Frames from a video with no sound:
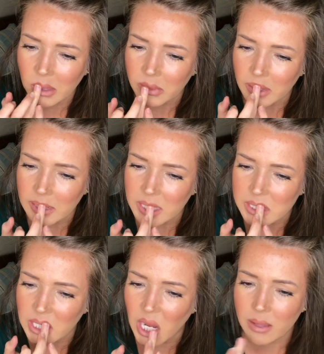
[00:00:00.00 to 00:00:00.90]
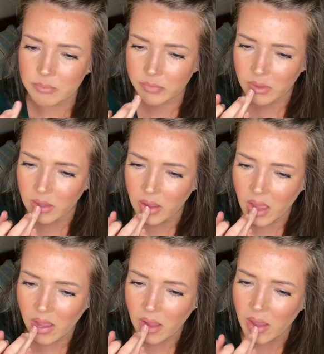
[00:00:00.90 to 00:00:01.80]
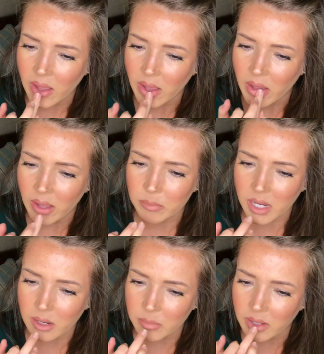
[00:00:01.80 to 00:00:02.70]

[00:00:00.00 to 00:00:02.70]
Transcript: that extra pop.